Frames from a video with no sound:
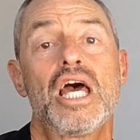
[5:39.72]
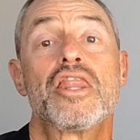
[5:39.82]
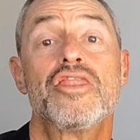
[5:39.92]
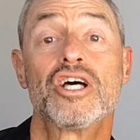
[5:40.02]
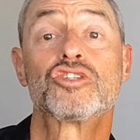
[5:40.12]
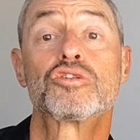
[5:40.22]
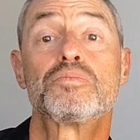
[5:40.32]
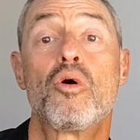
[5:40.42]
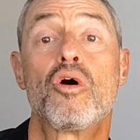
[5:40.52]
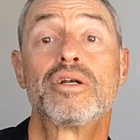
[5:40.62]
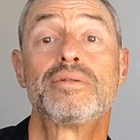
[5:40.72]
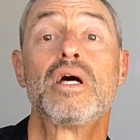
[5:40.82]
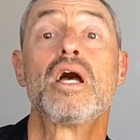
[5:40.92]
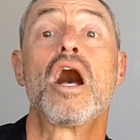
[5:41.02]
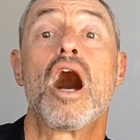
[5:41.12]
Thus was born
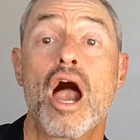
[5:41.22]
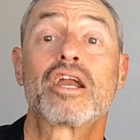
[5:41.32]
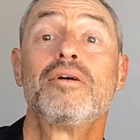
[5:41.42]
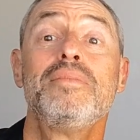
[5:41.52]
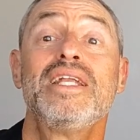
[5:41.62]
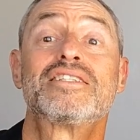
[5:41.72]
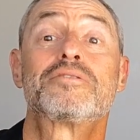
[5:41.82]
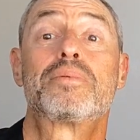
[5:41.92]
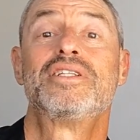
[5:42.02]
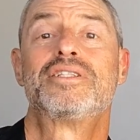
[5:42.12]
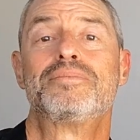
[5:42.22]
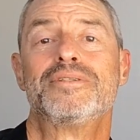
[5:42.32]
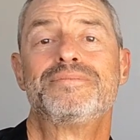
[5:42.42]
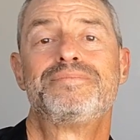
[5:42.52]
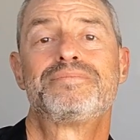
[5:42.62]
Archimedes'
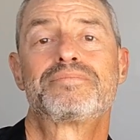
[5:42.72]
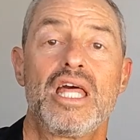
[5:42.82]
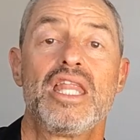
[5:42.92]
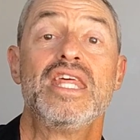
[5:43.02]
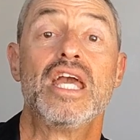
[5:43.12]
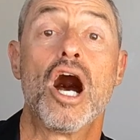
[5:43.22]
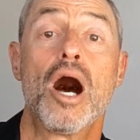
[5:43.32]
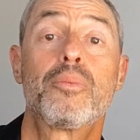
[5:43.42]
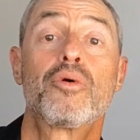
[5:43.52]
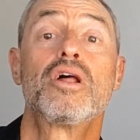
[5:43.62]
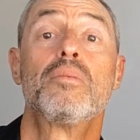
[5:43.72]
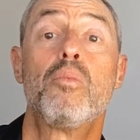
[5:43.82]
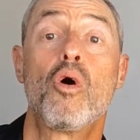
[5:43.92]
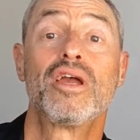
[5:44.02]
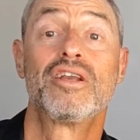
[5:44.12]
principle. The upward
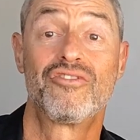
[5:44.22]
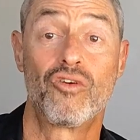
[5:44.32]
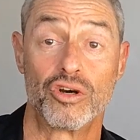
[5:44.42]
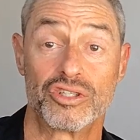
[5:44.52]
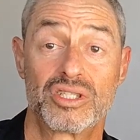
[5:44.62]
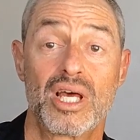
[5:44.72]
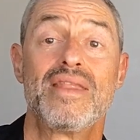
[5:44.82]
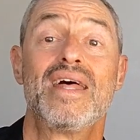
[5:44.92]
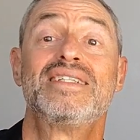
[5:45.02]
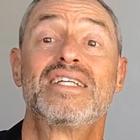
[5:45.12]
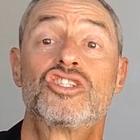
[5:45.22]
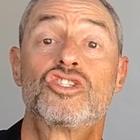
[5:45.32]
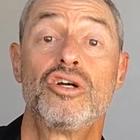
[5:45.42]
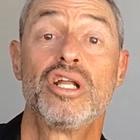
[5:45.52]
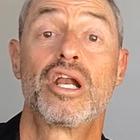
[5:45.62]
buoyant force that is
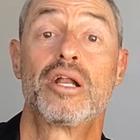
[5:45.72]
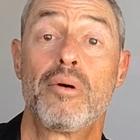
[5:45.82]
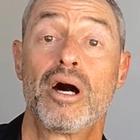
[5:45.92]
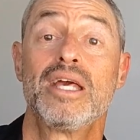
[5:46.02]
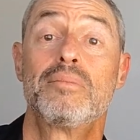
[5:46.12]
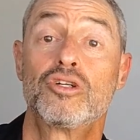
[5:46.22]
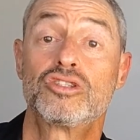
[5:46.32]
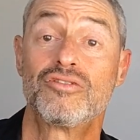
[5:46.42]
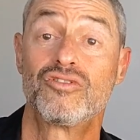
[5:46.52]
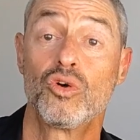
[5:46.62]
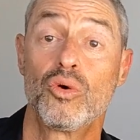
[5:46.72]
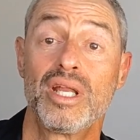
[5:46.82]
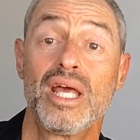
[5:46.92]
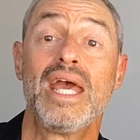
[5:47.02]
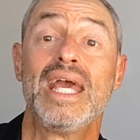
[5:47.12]
exerted on a body immersed in
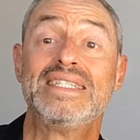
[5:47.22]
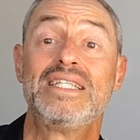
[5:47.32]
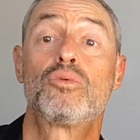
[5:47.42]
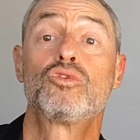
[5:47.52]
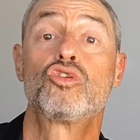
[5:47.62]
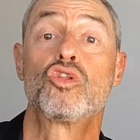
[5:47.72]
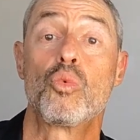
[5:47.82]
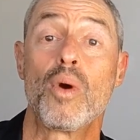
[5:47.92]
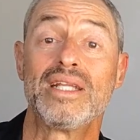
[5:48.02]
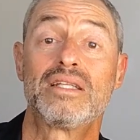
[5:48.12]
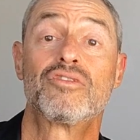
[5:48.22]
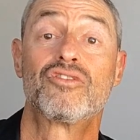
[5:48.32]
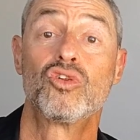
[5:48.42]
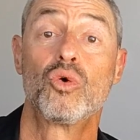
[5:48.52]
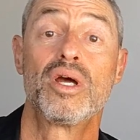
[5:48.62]
fluid is equal to the weight of the
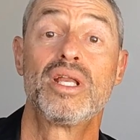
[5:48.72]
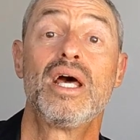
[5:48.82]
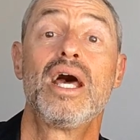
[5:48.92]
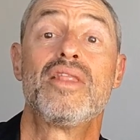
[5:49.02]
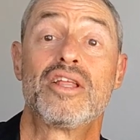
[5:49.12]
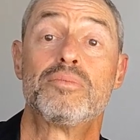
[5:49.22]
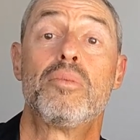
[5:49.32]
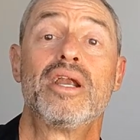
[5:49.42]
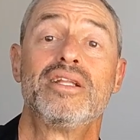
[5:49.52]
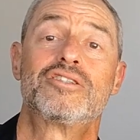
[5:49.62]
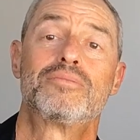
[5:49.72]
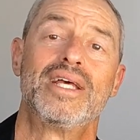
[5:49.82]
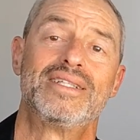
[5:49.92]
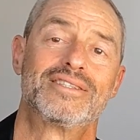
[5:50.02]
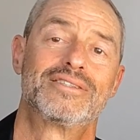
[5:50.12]
fluid that the body
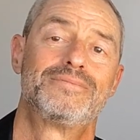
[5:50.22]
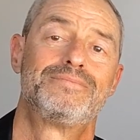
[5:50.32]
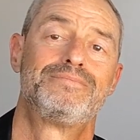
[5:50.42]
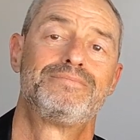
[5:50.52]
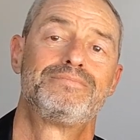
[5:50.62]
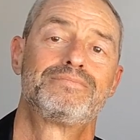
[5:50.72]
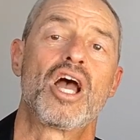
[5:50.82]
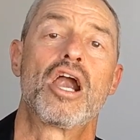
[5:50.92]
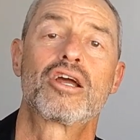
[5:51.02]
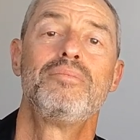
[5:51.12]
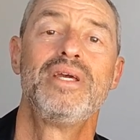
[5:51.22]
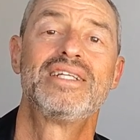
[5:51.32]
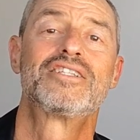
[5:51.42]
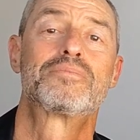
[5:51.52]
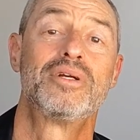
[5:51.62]
displaces.
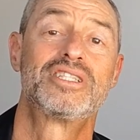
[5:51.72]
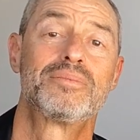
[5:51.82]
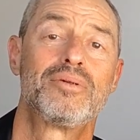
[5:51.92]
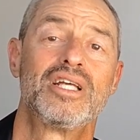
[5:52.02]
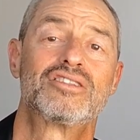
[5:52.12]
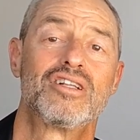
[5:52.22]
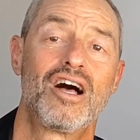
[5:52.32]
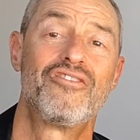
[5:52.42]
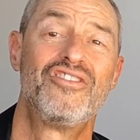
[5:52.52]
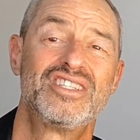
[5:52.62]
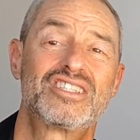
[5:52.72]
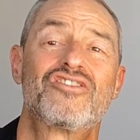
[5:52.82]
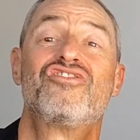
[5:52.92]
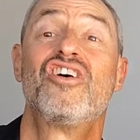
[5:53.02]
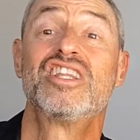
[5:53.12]
Archimedes' principle is a law of physics
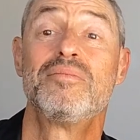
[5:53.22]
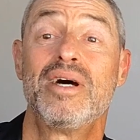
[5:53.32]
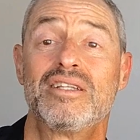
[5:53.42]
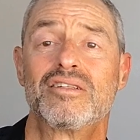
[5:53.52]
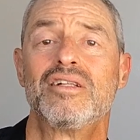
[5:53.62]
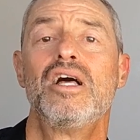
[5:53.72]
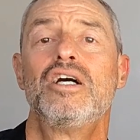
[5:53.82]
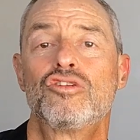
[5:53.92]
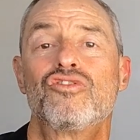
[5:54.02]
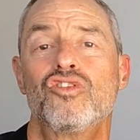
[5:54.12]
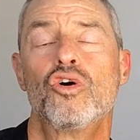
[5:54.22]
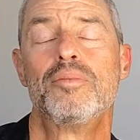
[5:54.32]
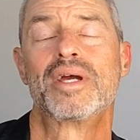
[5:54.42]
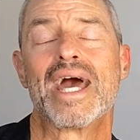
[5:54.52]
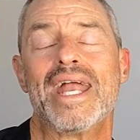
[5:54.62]
fundamental to fluid
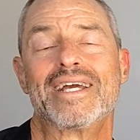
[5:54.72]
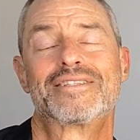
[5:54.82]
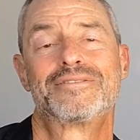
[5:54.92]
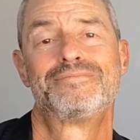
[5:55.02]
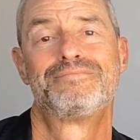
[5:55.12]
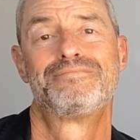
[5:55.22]
mechanics.